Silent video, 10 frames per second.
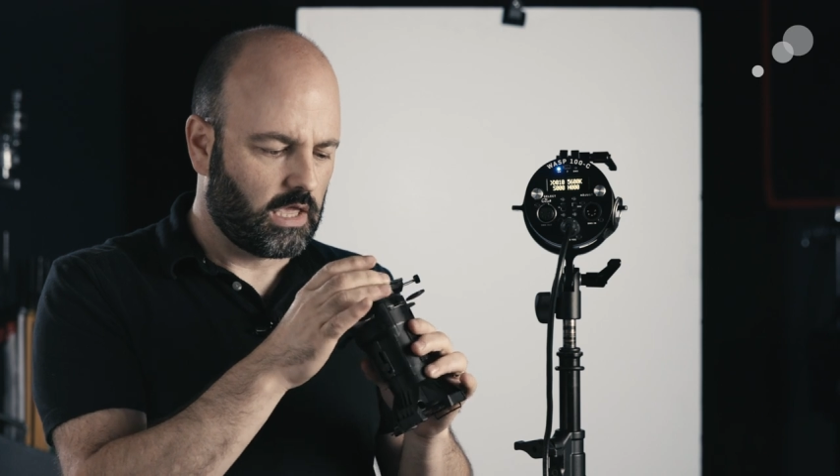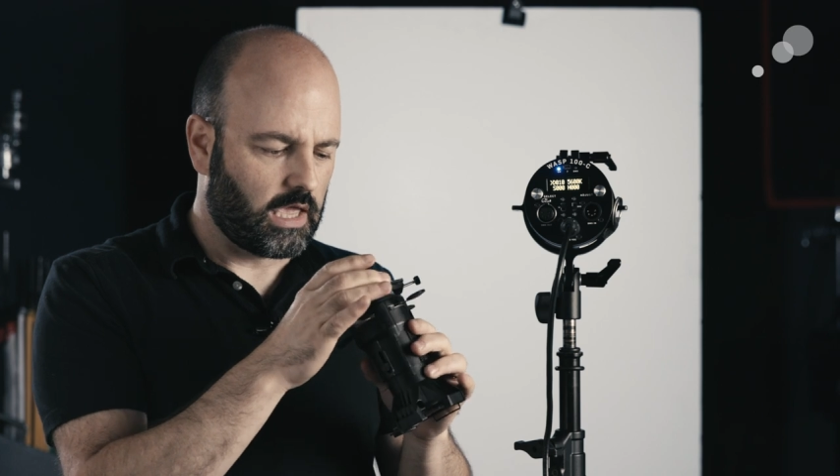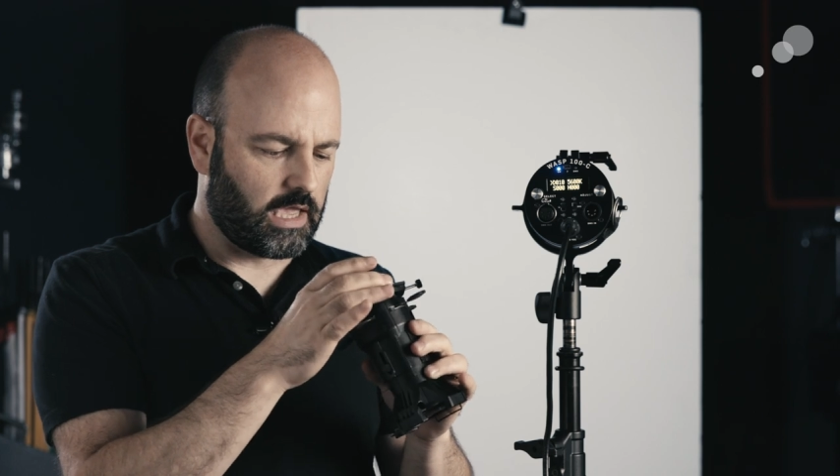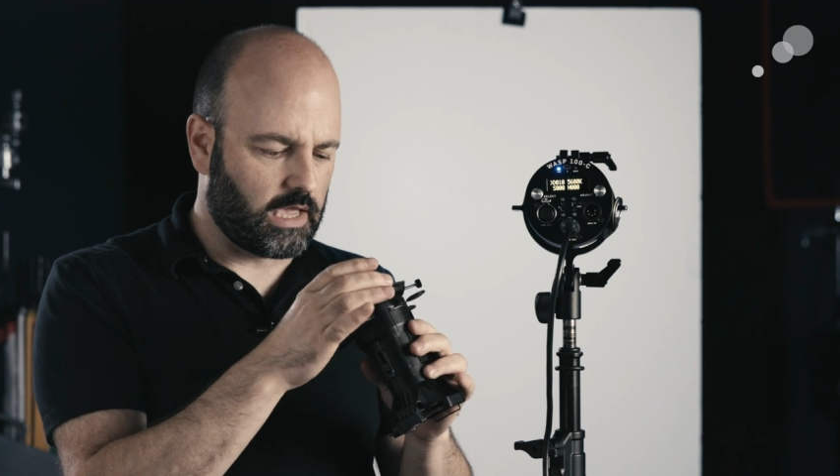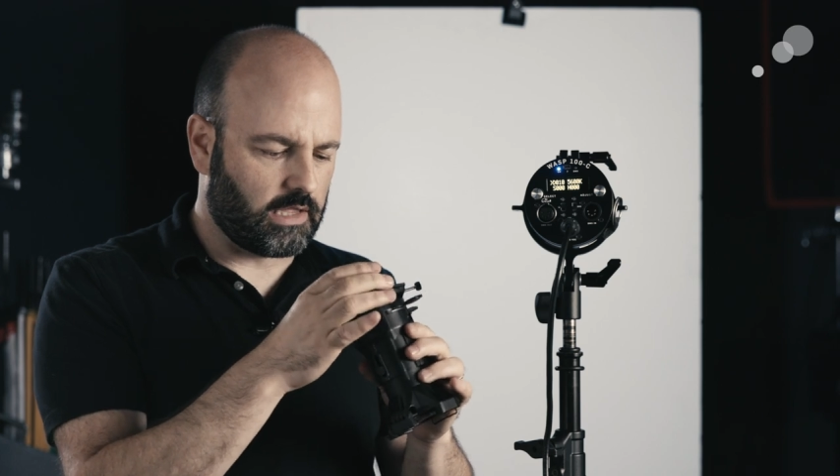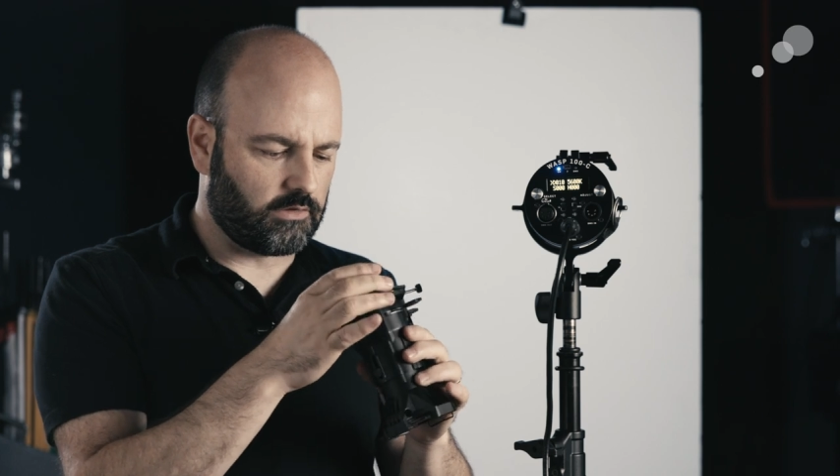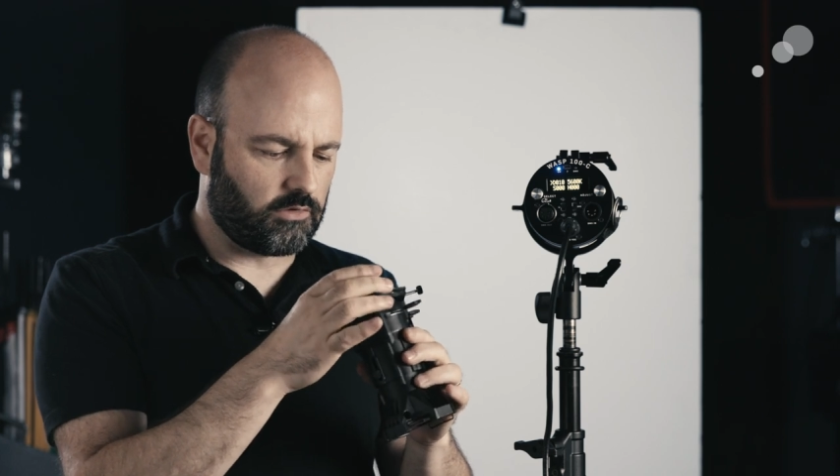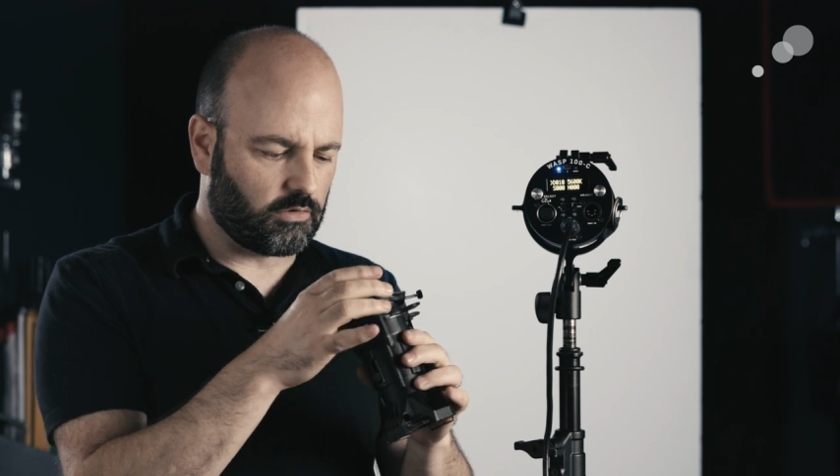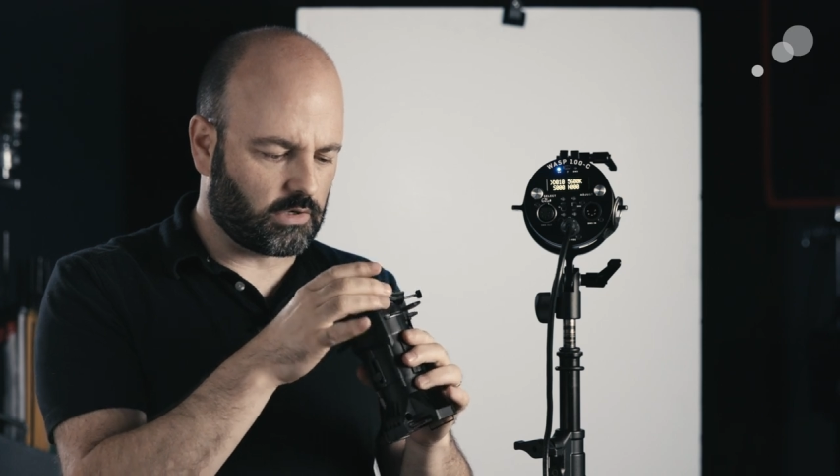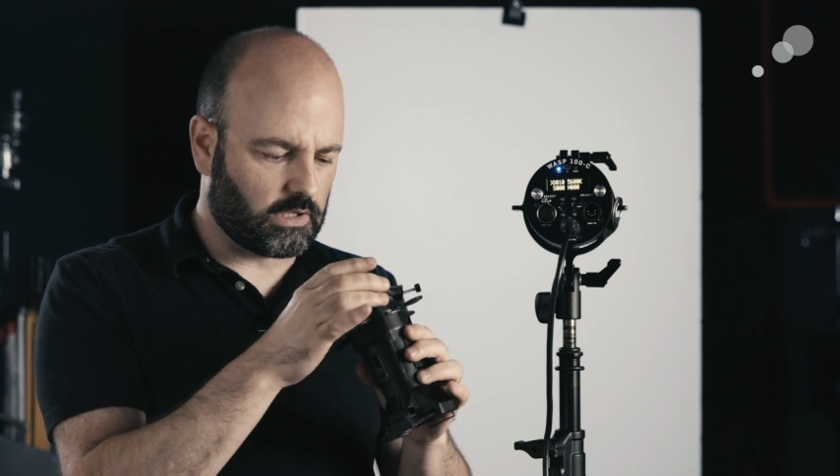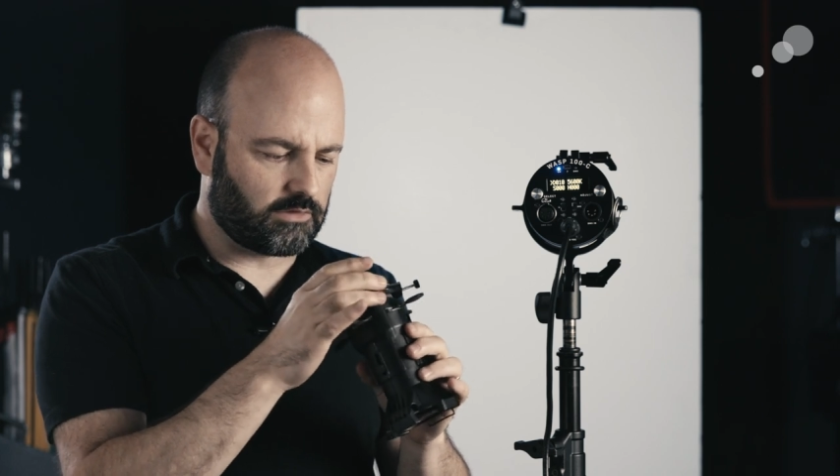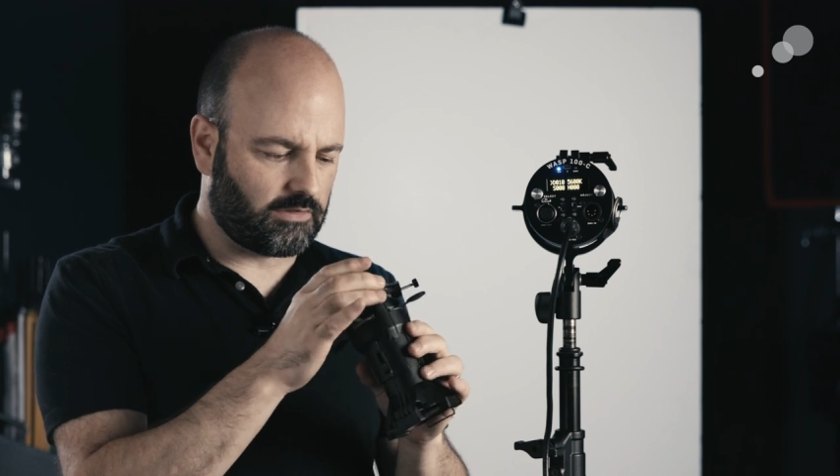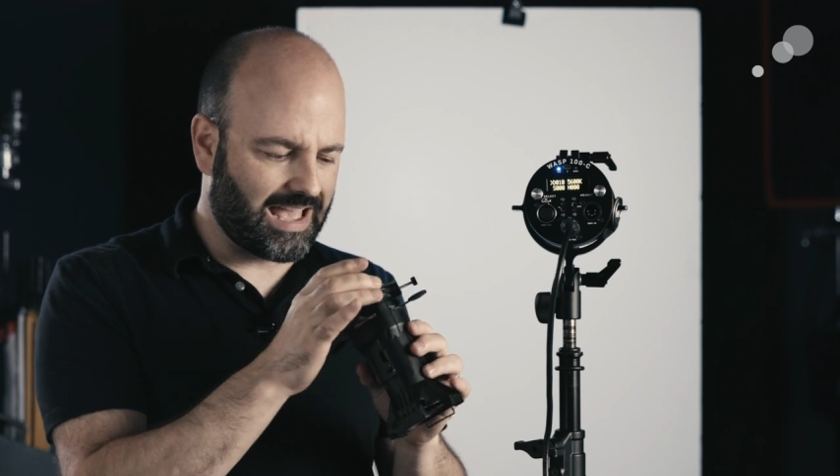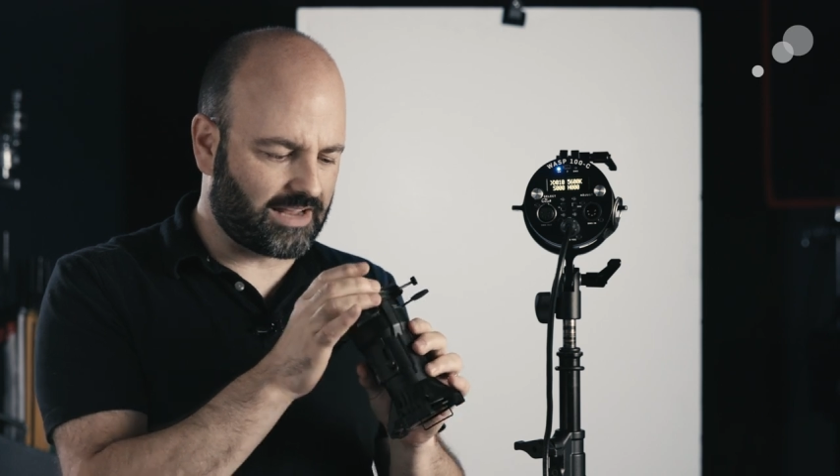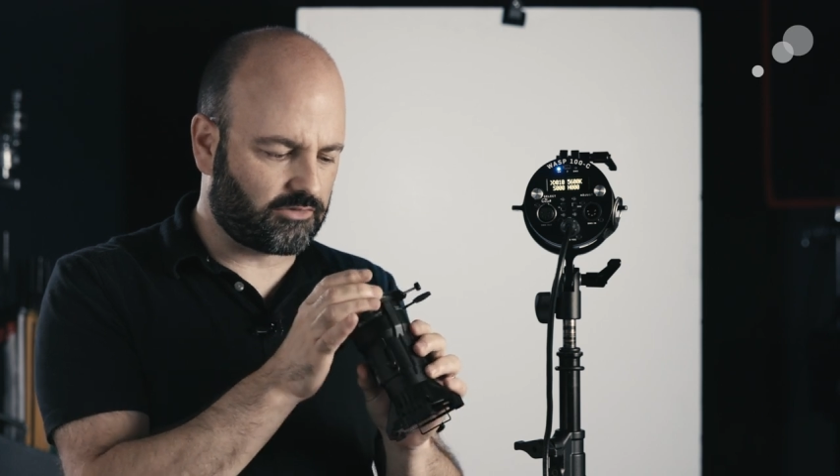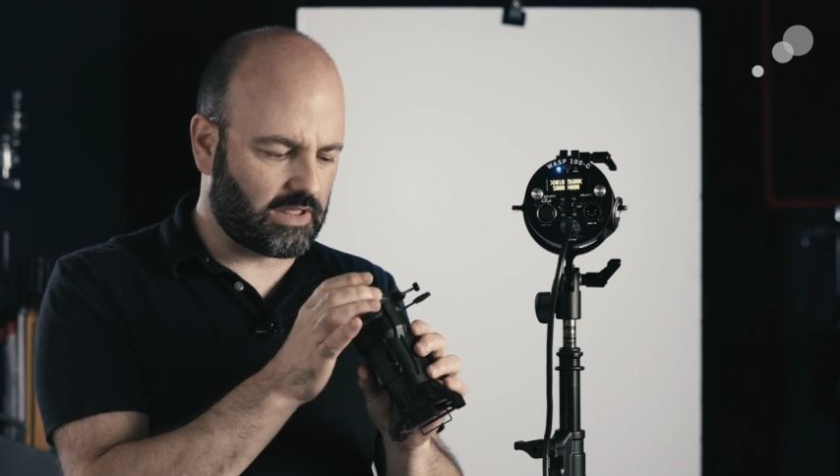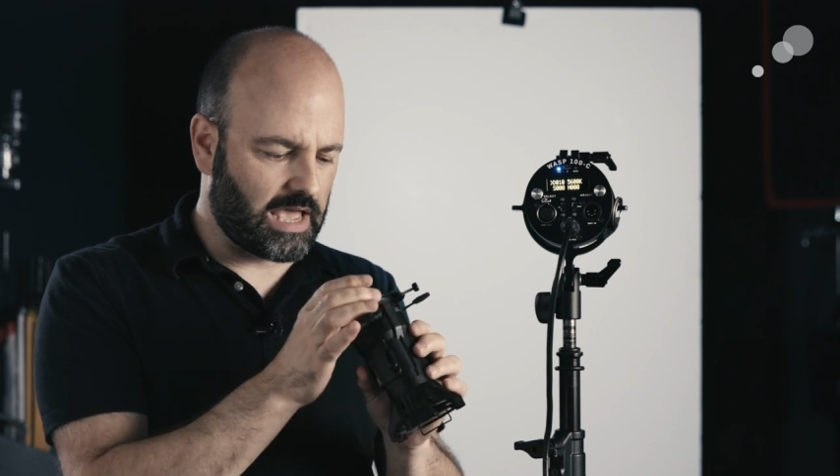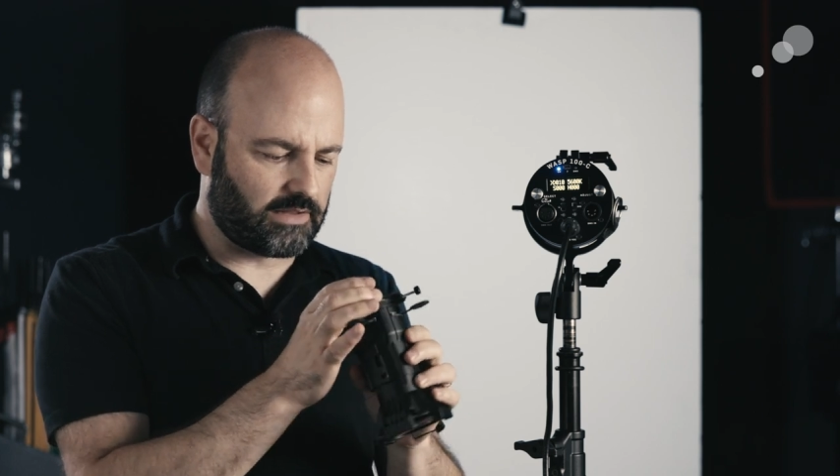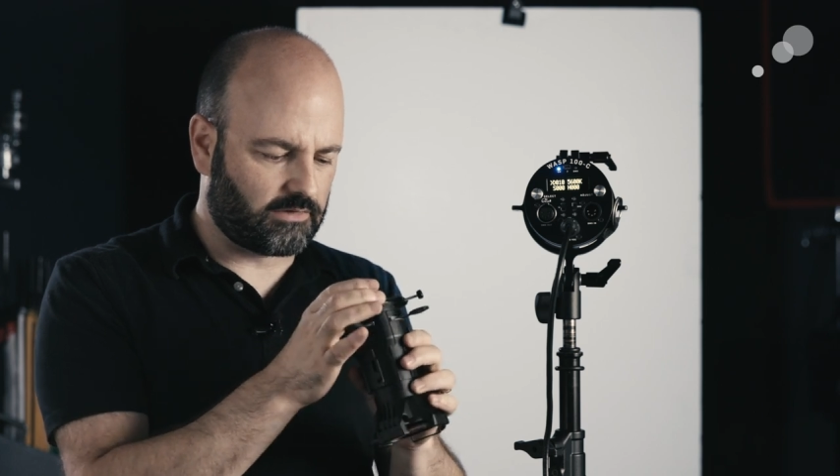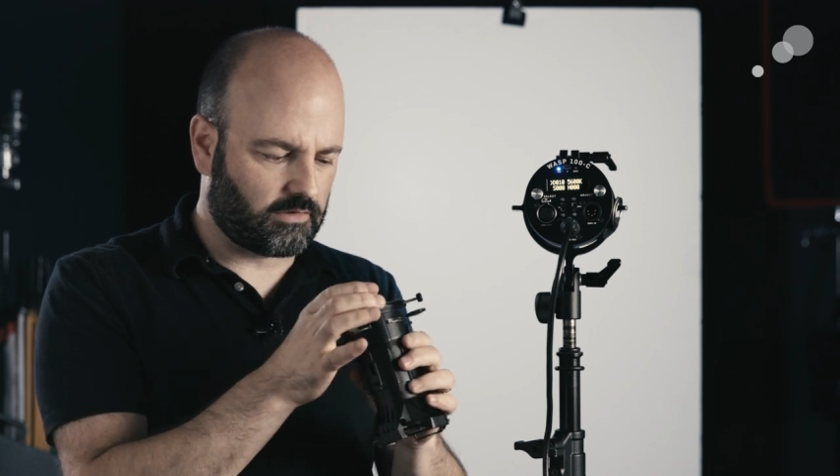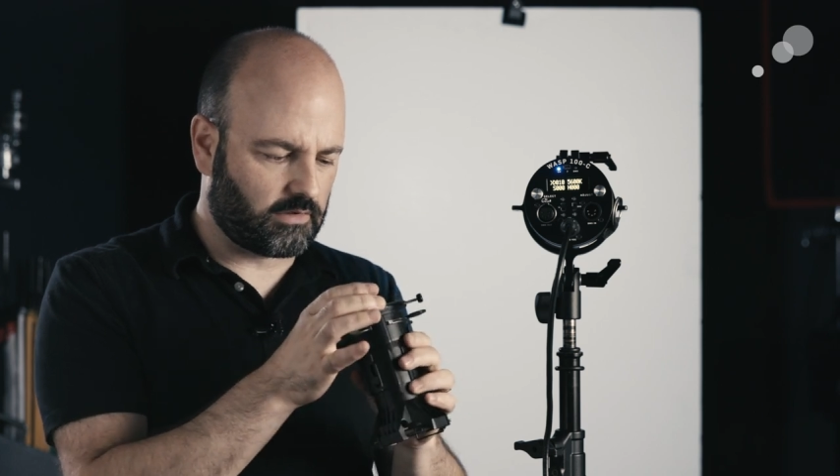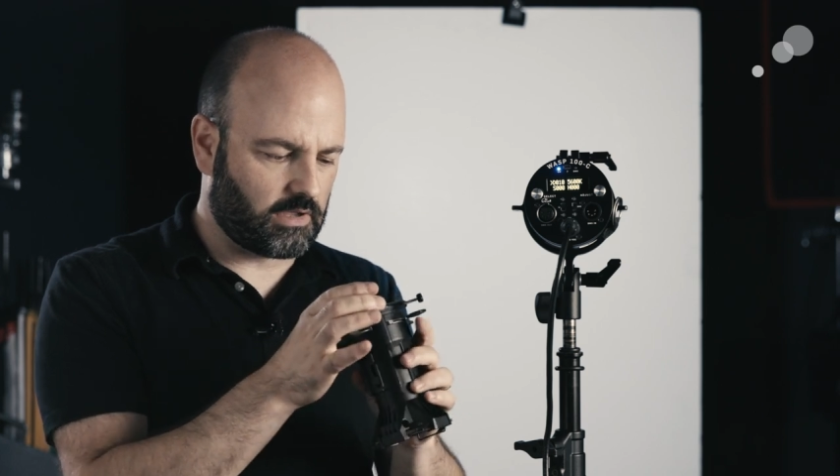And you're going to attach that